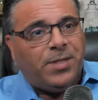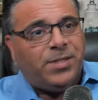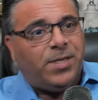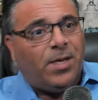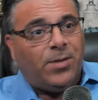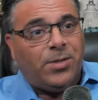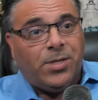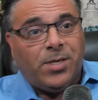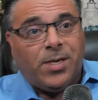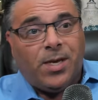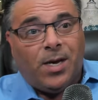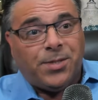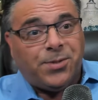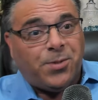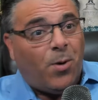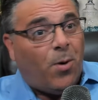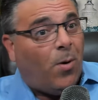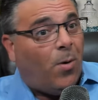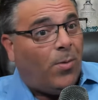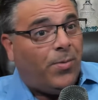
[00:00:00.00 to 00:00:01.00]
been telling you guys
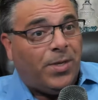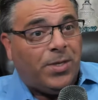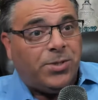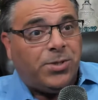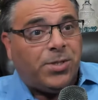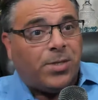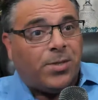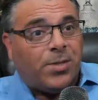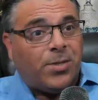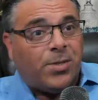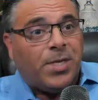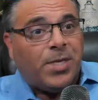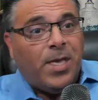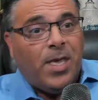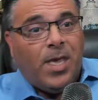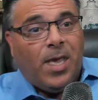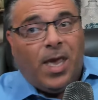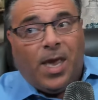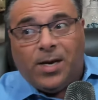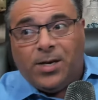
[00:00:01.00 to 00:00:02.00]
all these years,
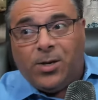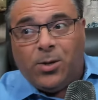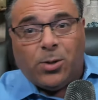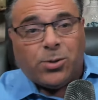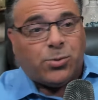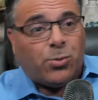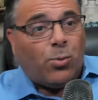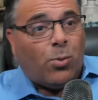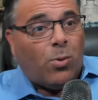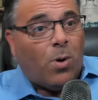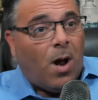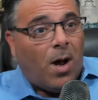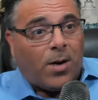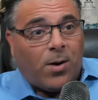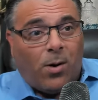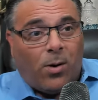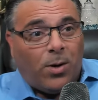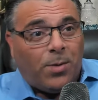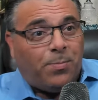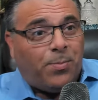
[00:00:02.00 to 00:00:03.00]
and here's rock
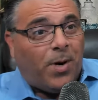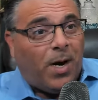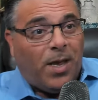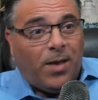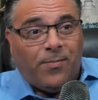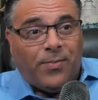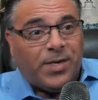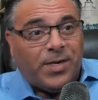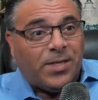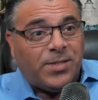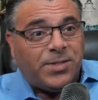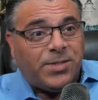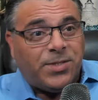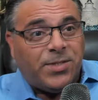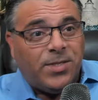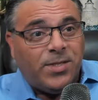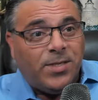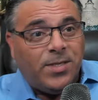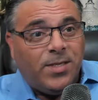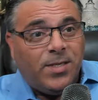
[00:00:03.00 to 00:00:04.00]
hard for
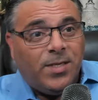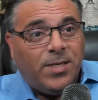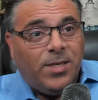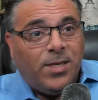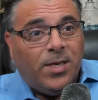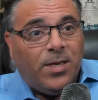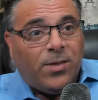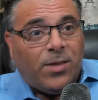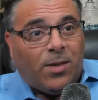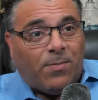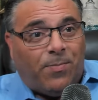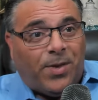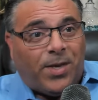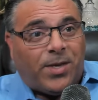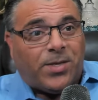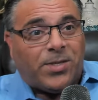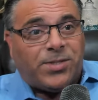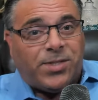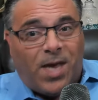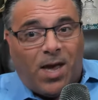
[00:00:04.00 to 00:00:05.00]
evidence. The
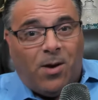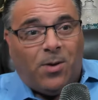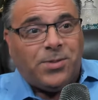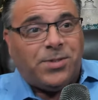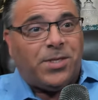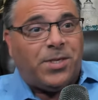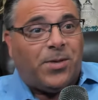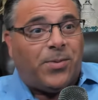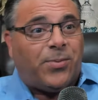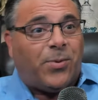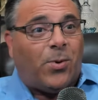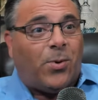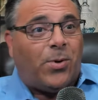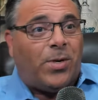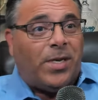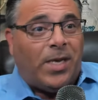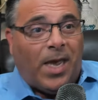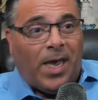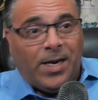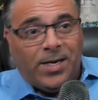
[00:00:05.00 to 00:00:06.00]
biggest housing
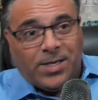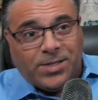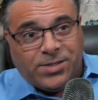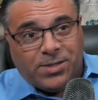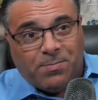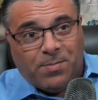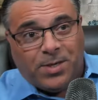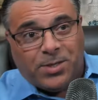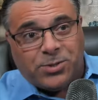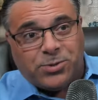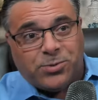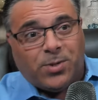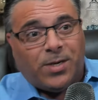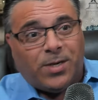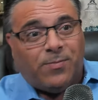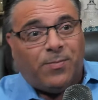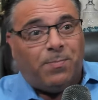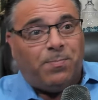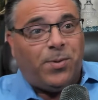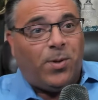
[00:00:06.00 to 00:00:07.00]
authority and its
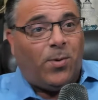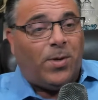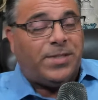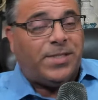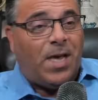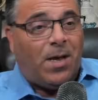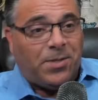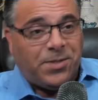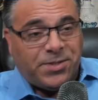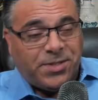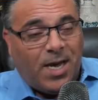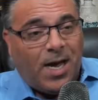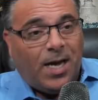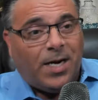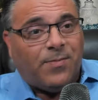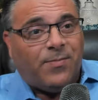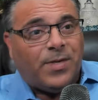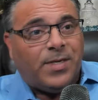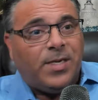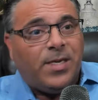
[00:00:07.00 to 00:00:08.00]
administrative employees
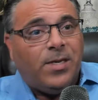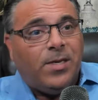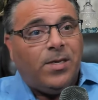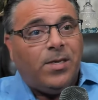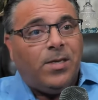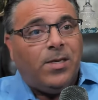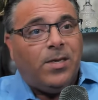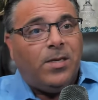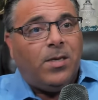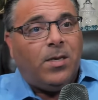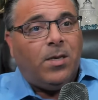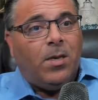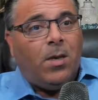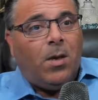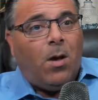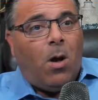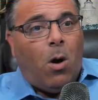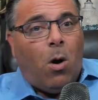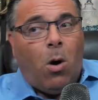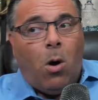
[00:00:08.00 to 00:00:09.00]
outside of it,
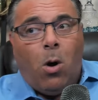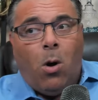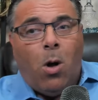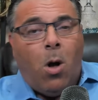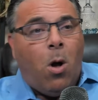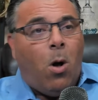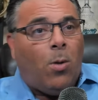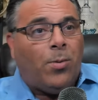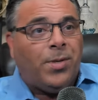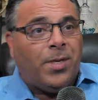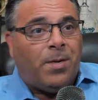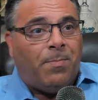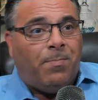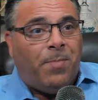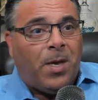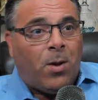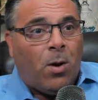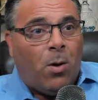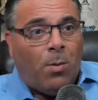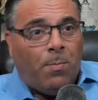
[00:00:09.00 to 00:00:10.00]
all holding a
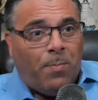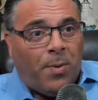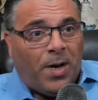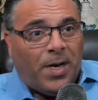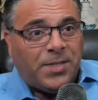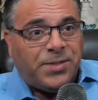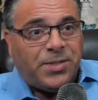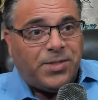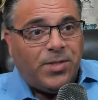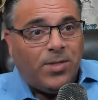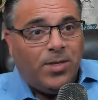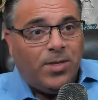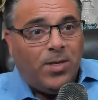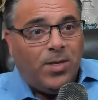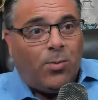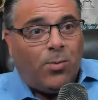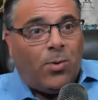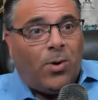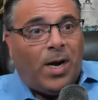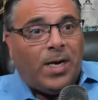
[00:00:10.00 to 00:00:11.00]
big old bus
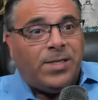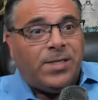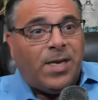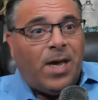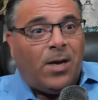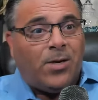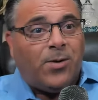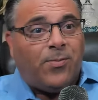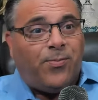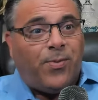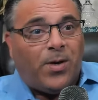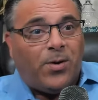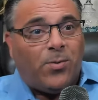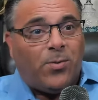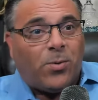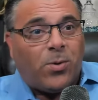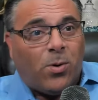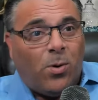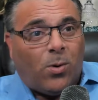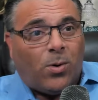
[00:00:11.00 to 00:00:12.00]
right down to
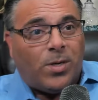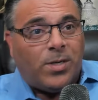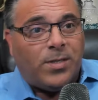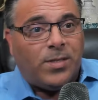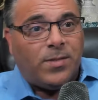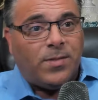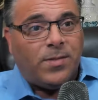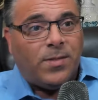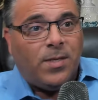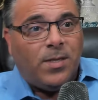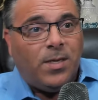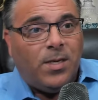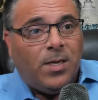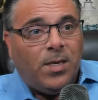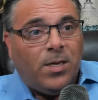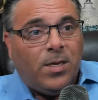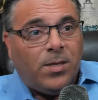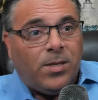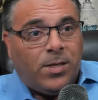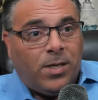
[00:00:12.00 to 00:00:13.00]
federal court.
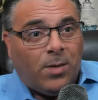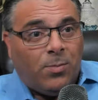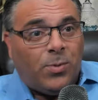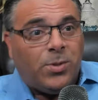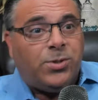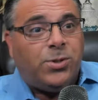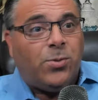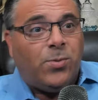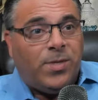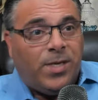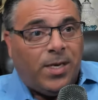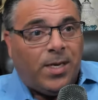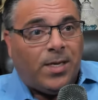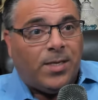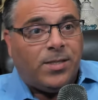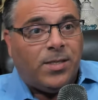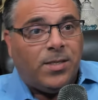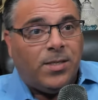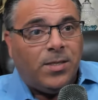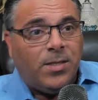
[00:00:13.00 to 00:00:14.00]
Get what you
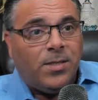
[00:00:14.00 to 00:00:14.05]
get.